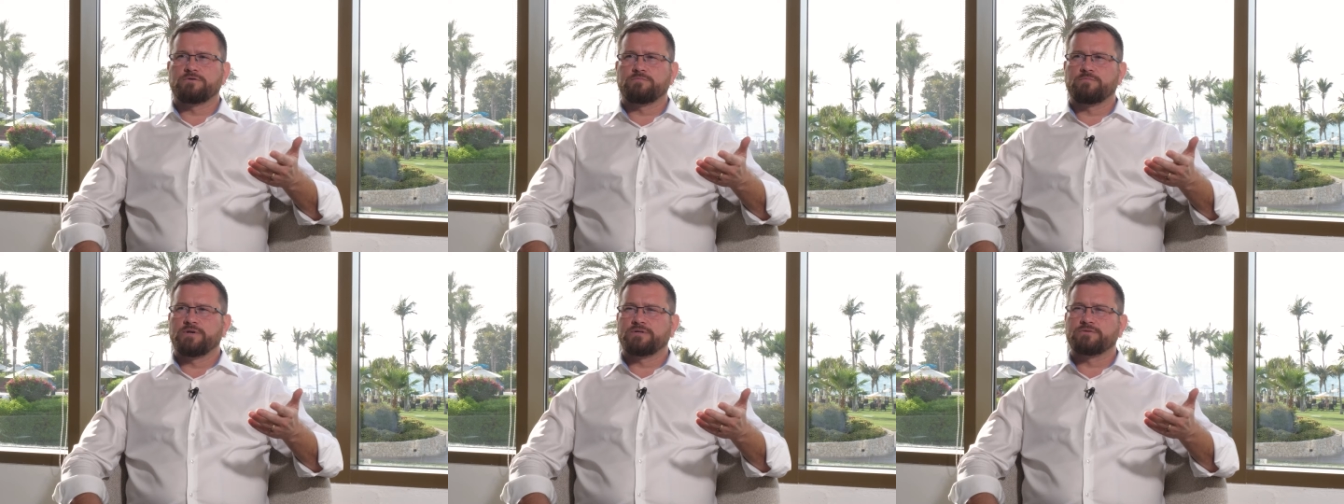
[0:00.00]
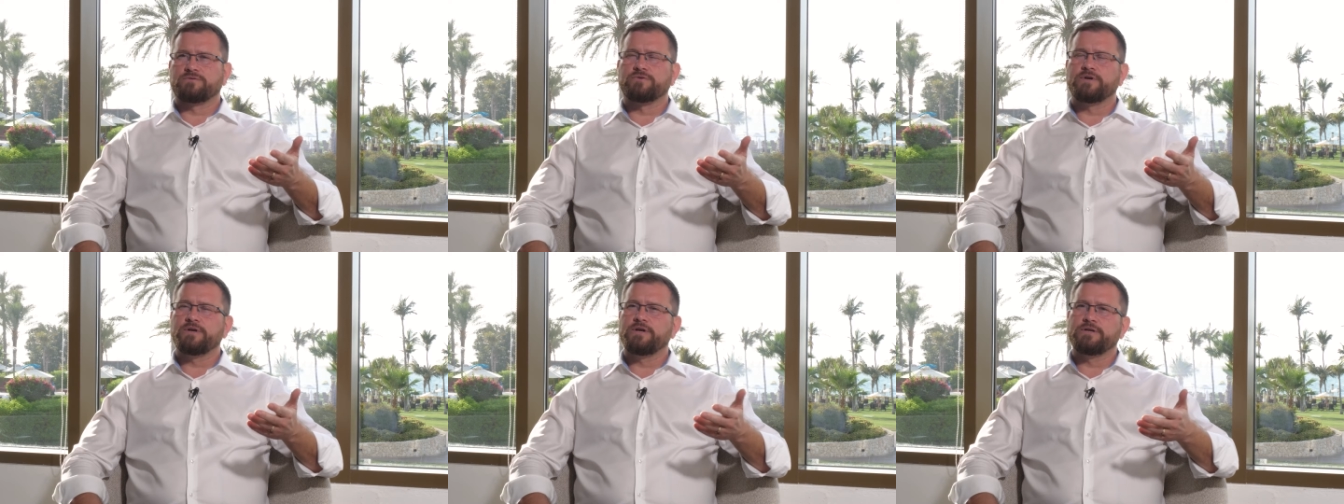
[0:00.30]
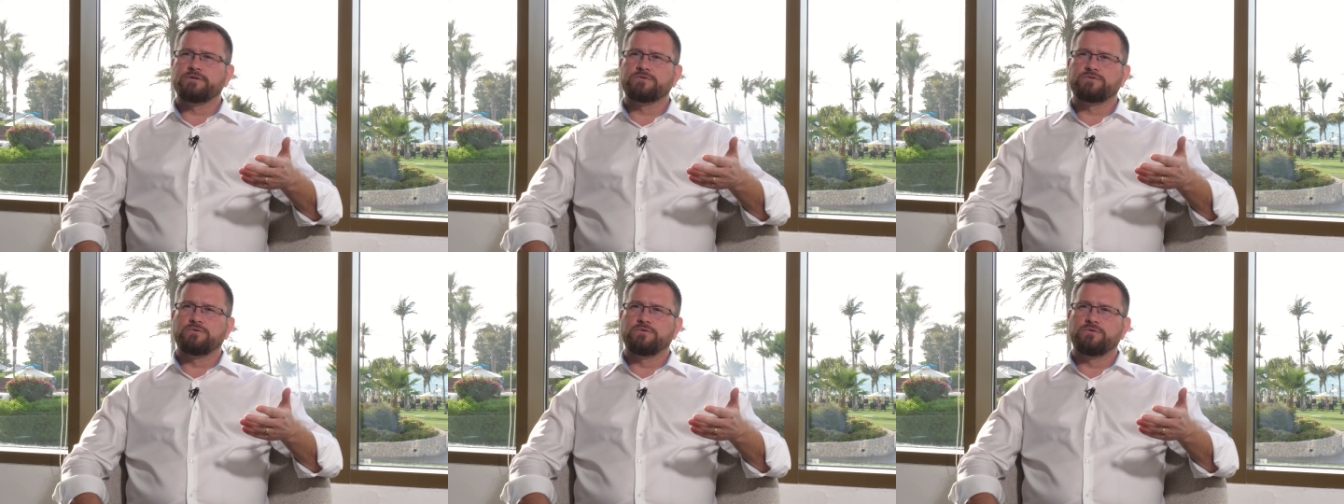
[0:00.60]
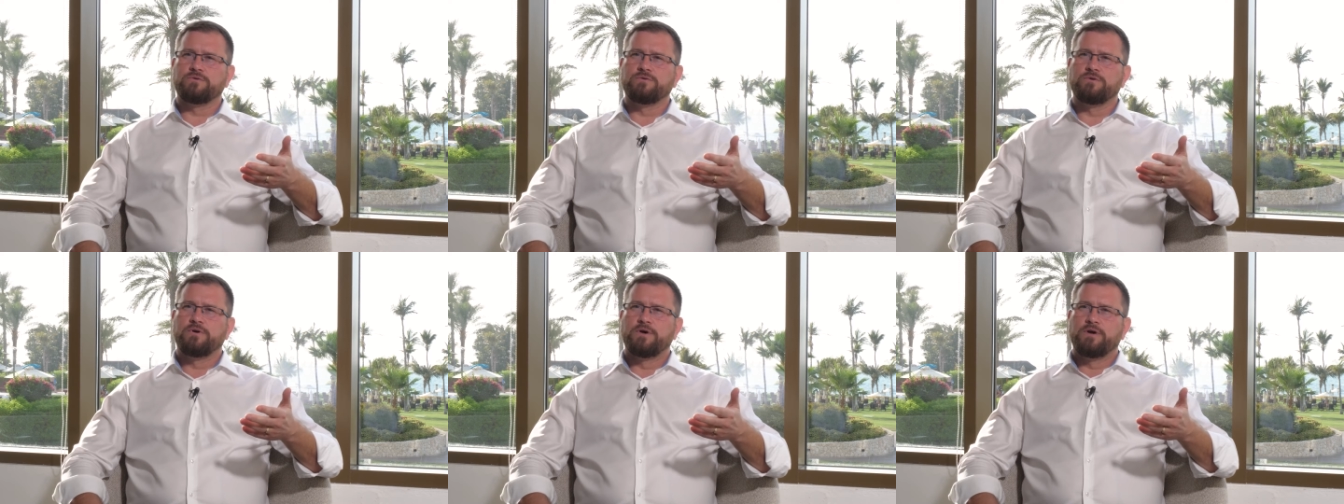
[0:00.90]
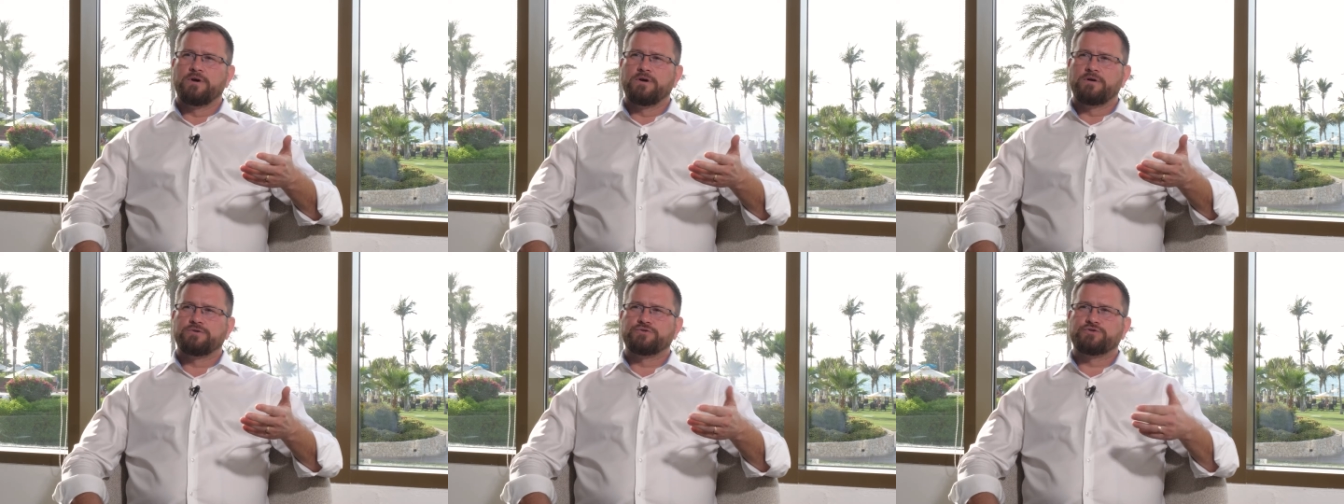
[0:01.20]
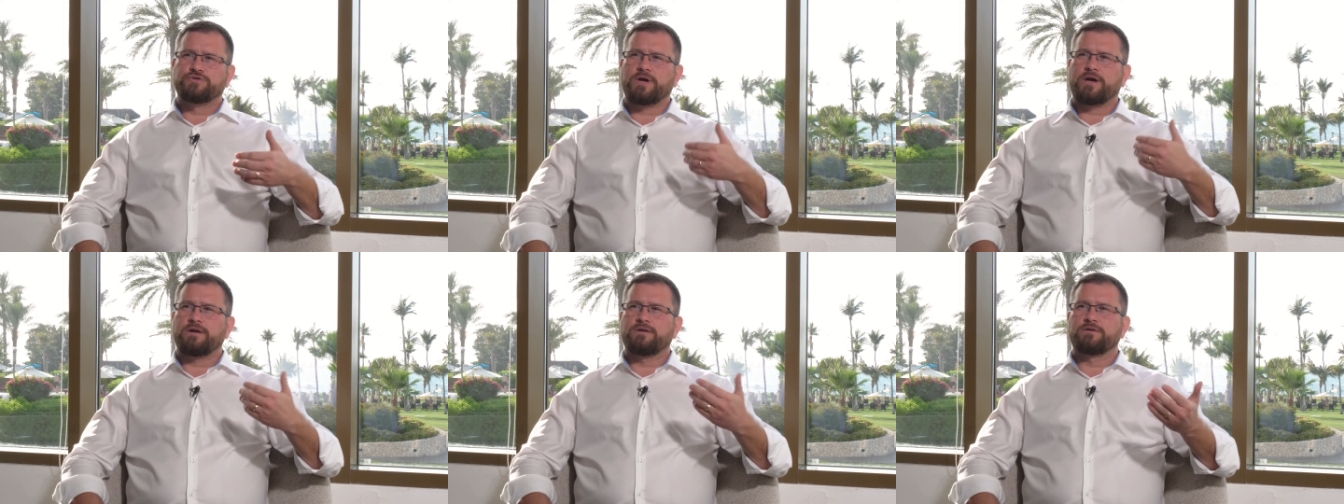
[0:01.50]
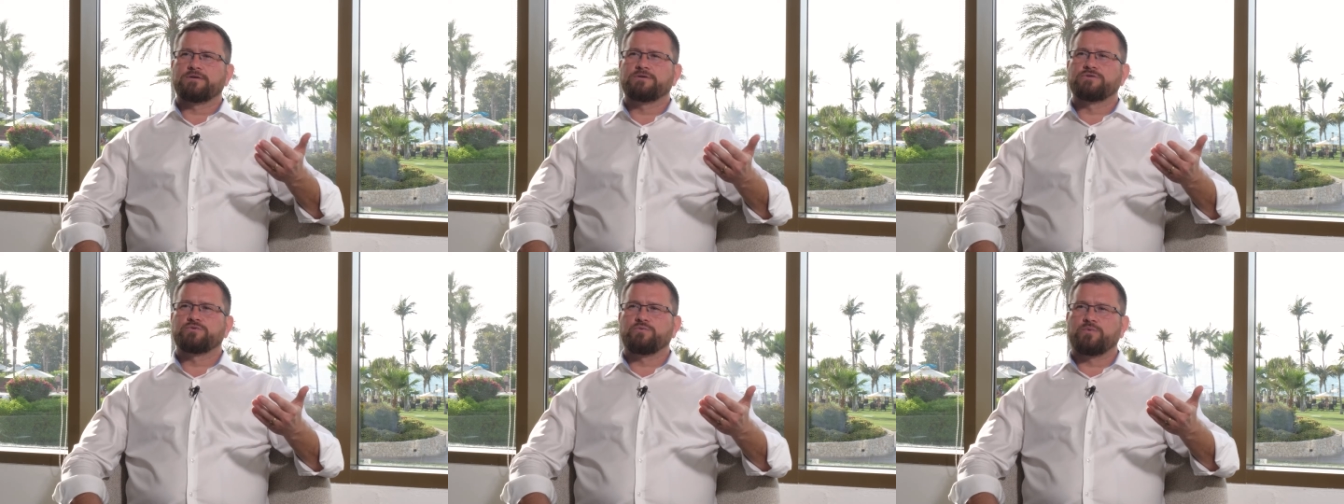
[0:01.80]
but really to
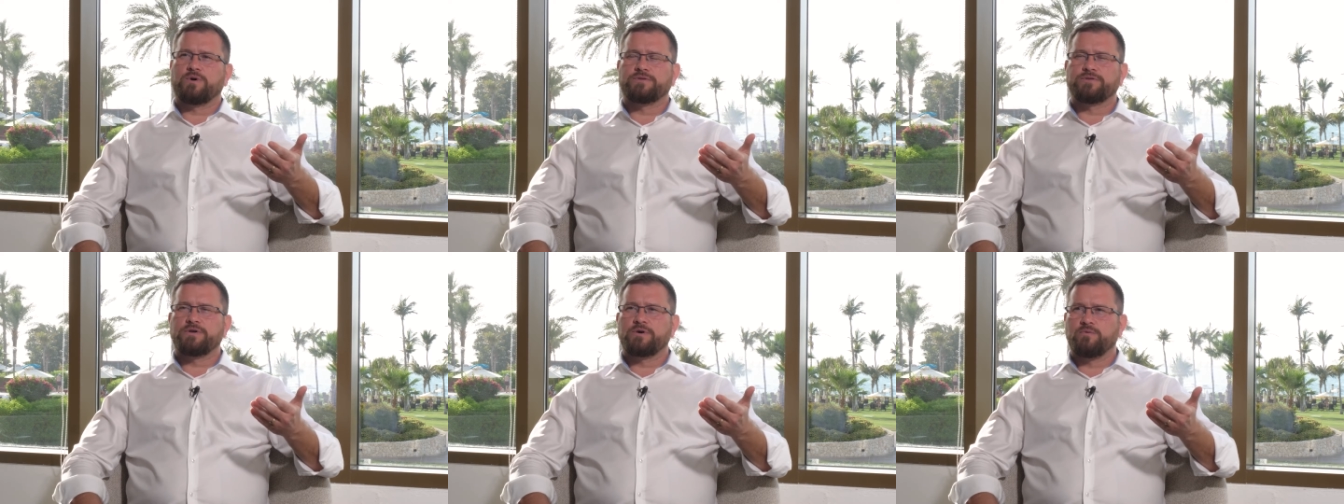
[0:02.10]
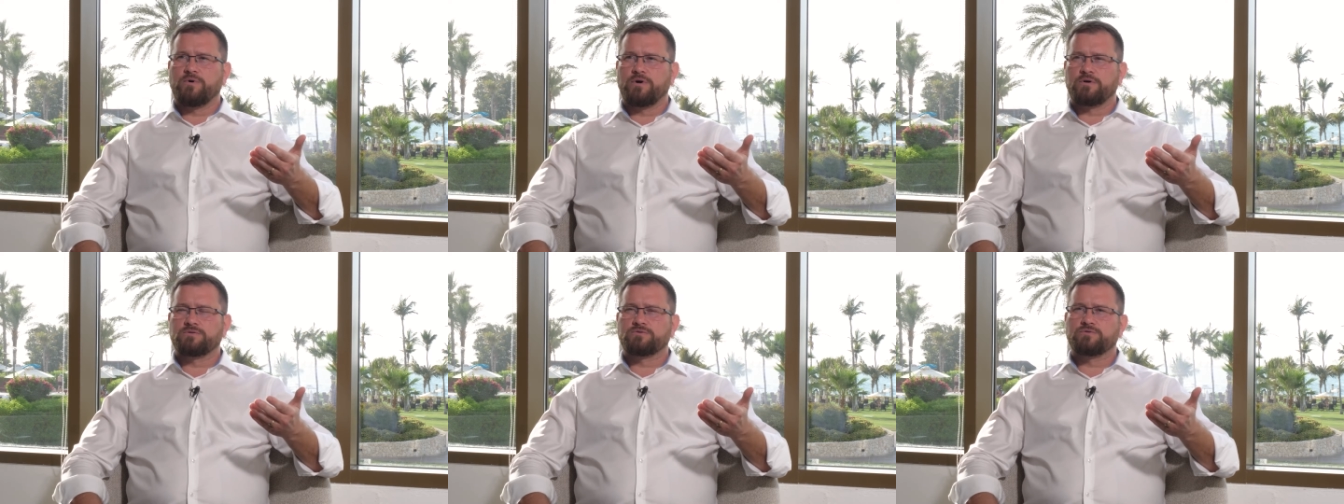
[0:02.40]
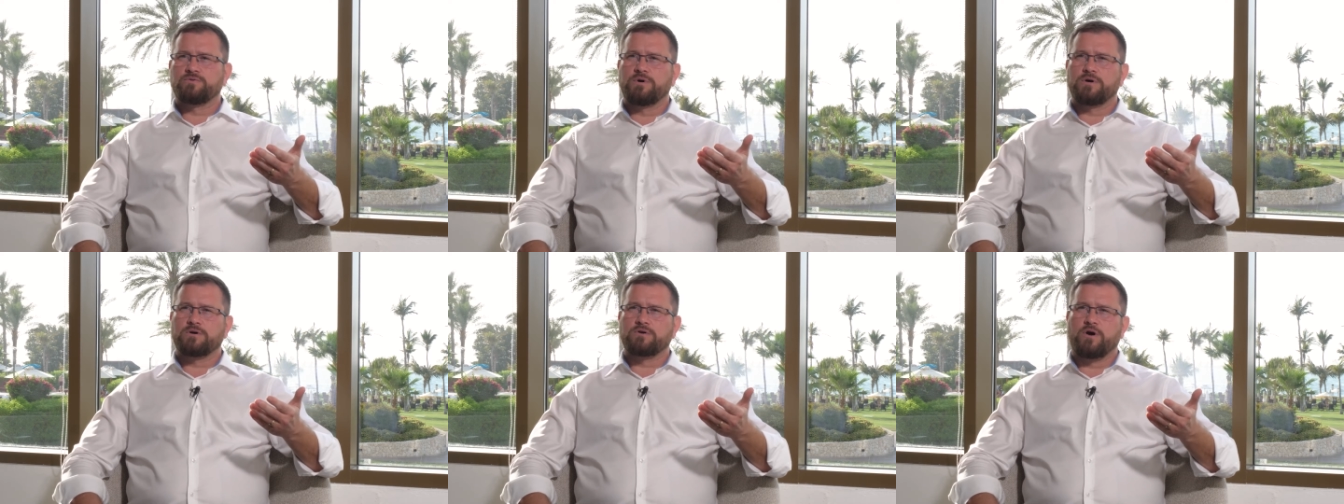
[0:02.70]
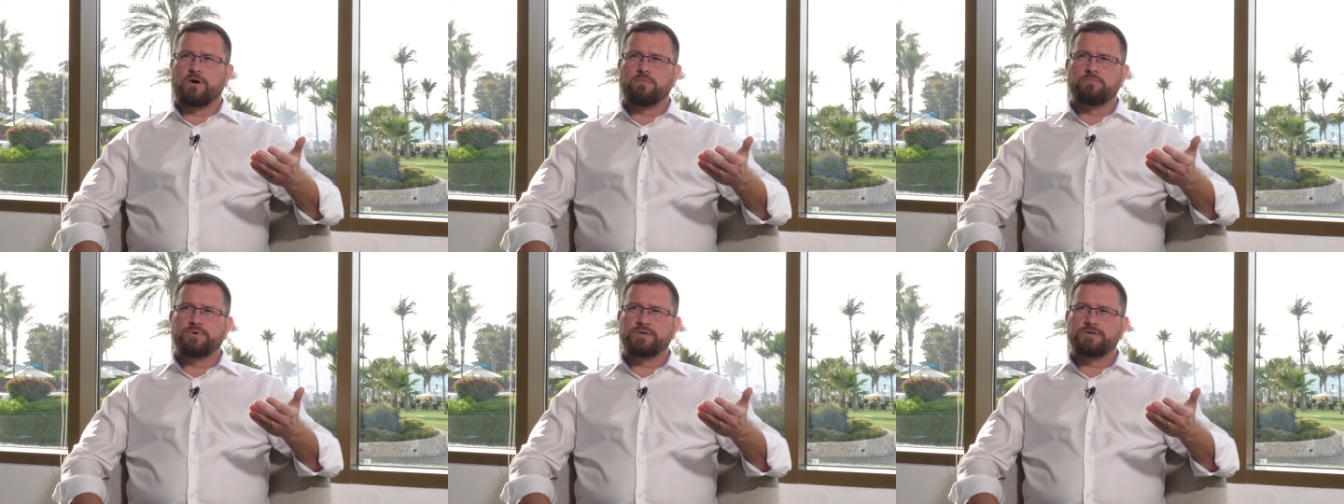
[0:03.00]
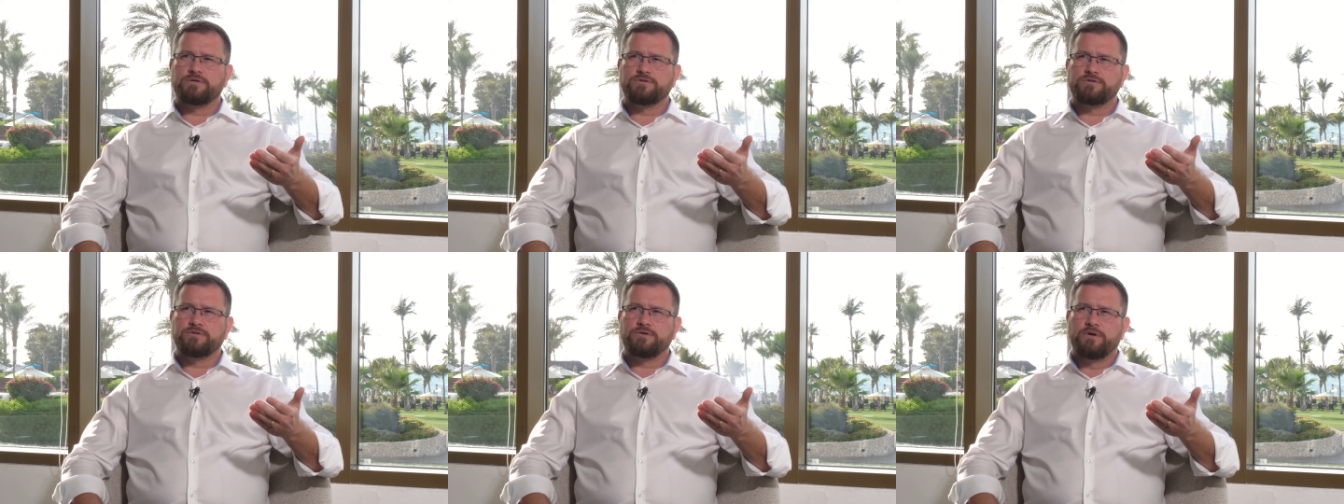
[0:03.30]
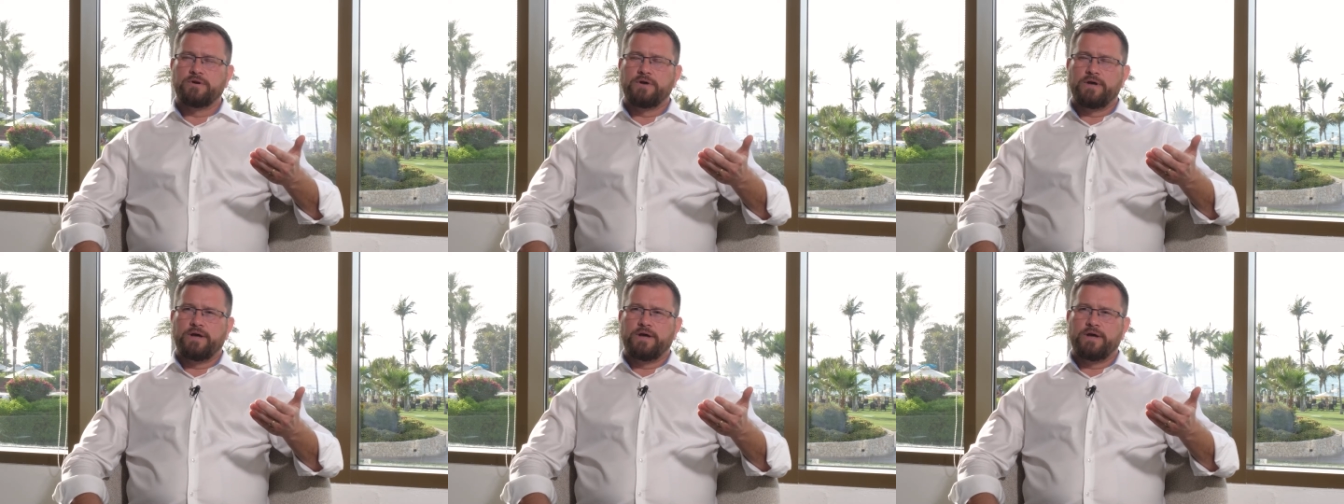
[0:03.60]
challenge what they want to accomplish.